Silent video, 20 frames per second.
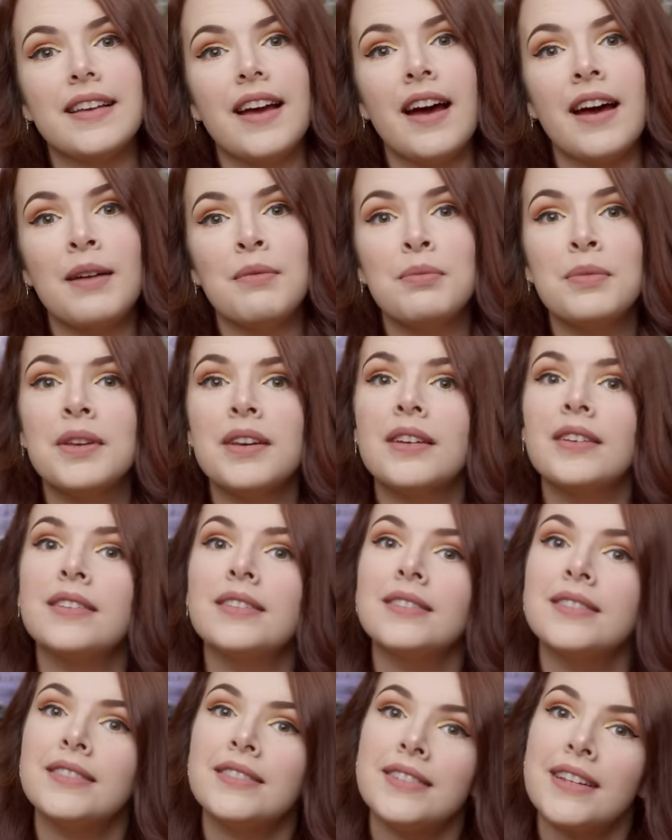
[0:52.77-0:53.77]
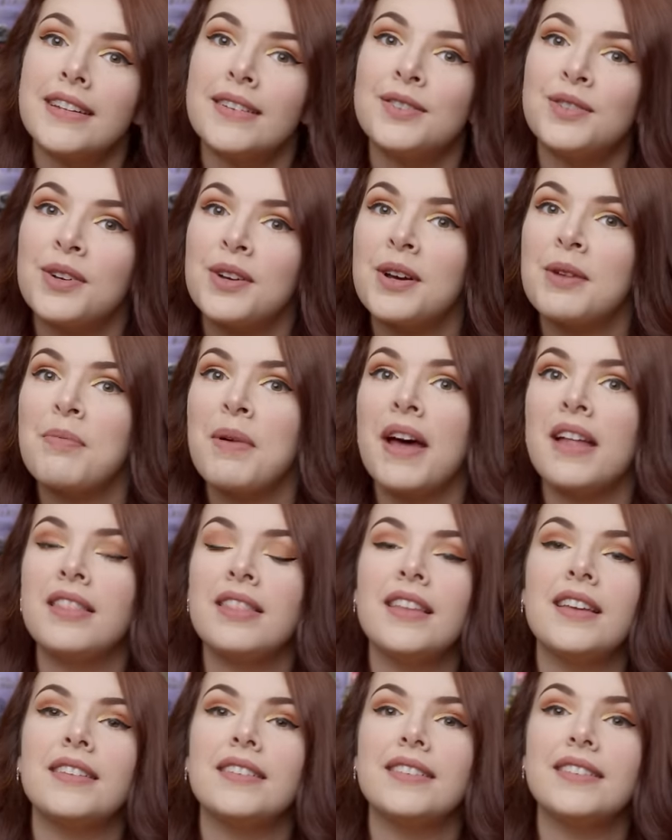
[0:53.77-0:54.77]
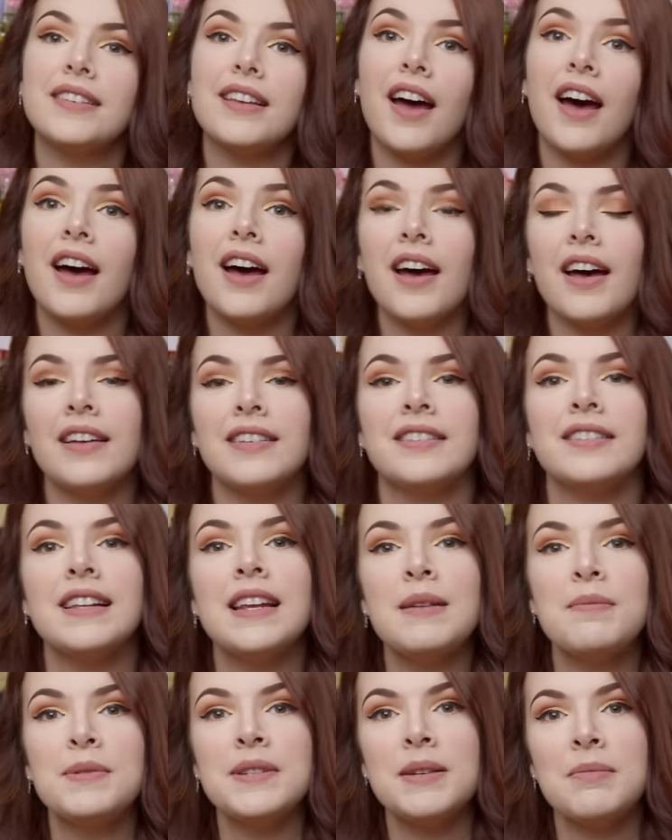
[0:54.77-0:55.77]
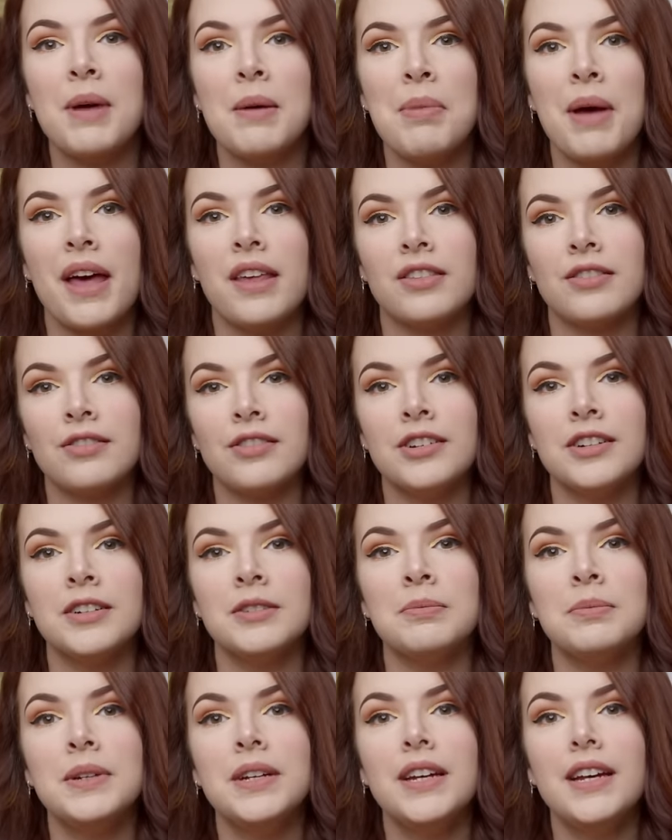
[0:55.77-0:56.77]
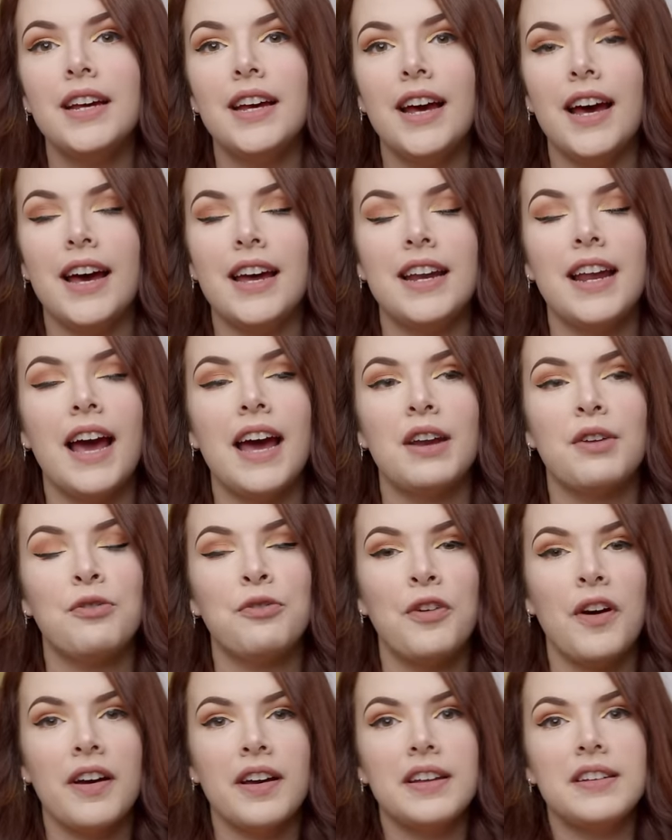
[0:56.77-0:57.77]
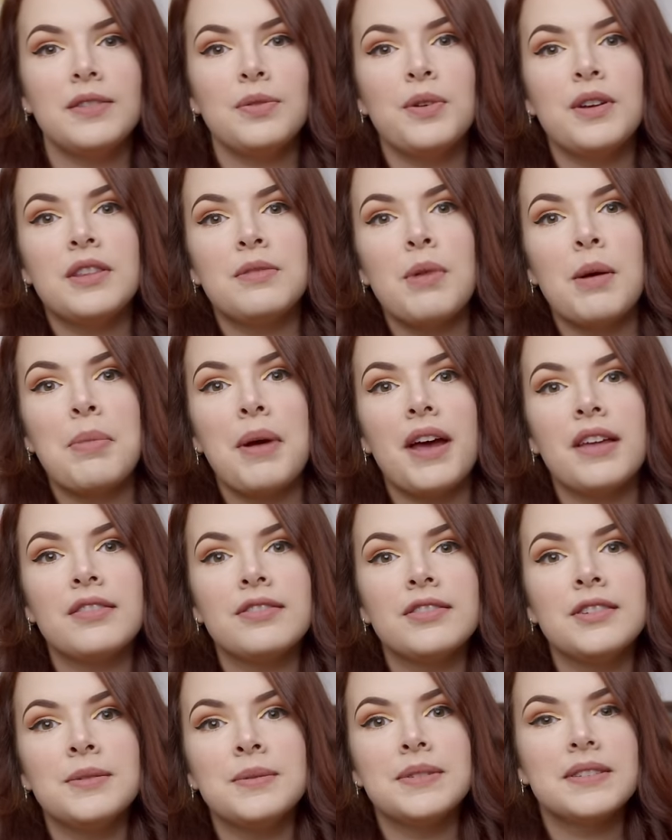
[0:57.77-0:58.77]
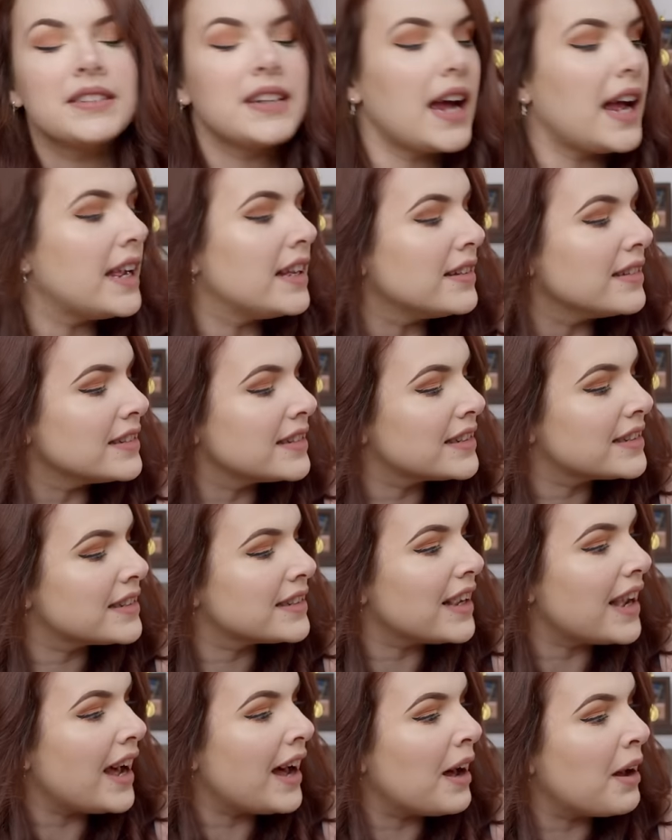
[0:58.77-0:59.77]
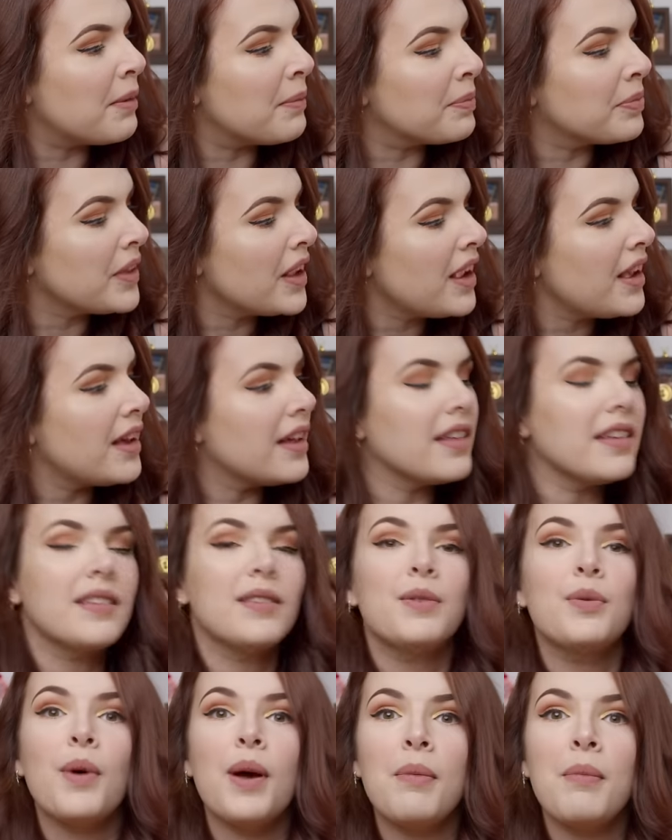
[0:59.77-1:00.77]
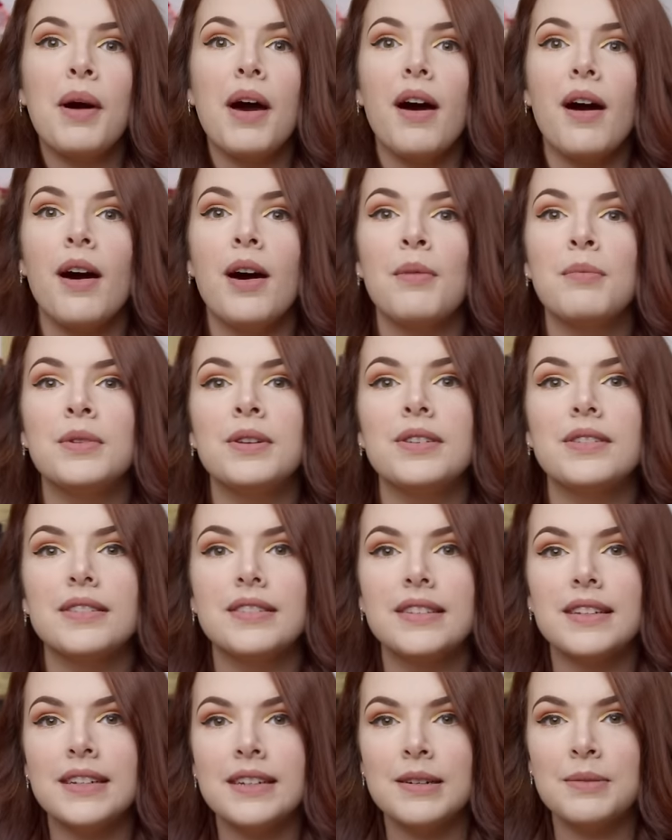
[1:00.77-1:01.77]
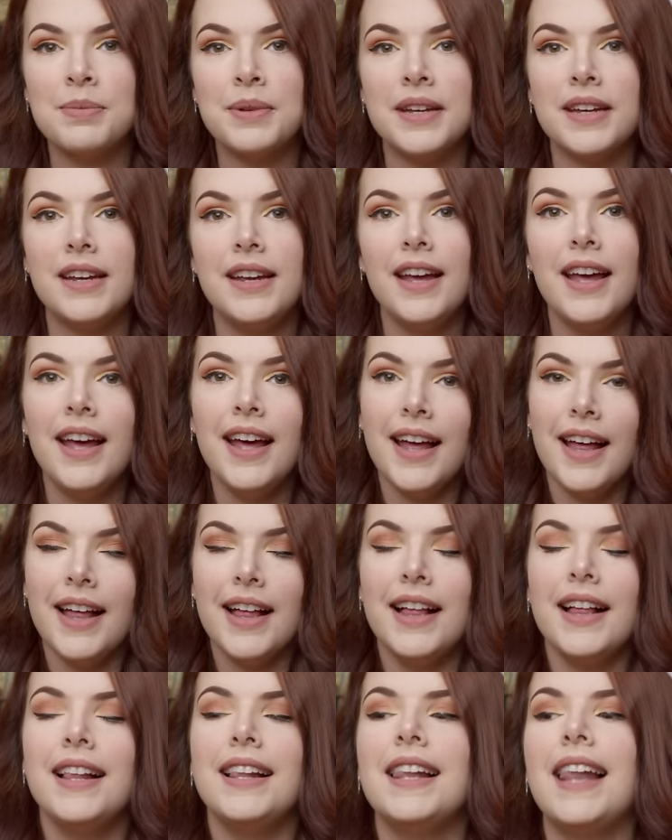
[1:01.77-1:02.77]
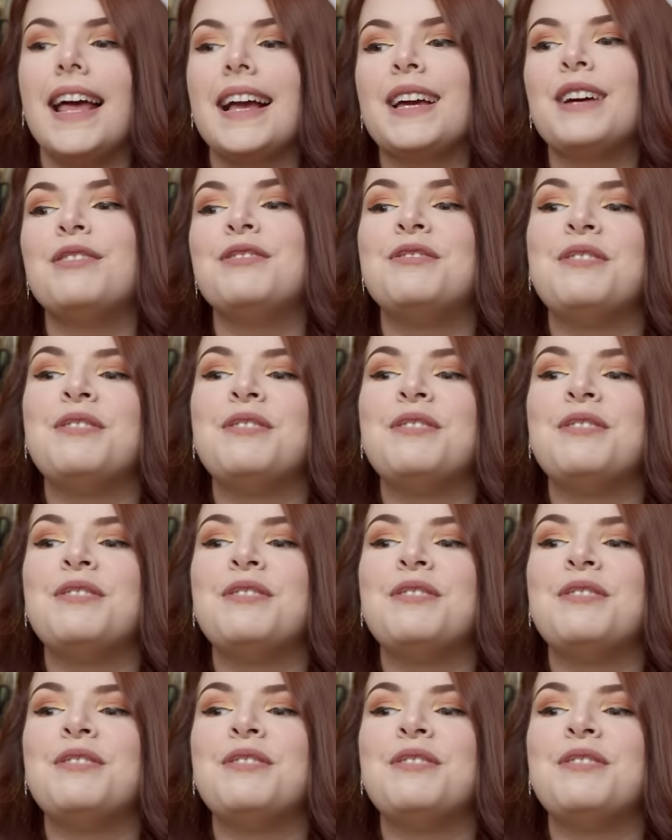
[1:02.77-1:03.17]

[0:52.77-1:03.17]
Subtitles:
I'm gonna talk about this. I slipped in my bathroom and had a fight with my bathroom scales. That's why my arm looks a little bit like a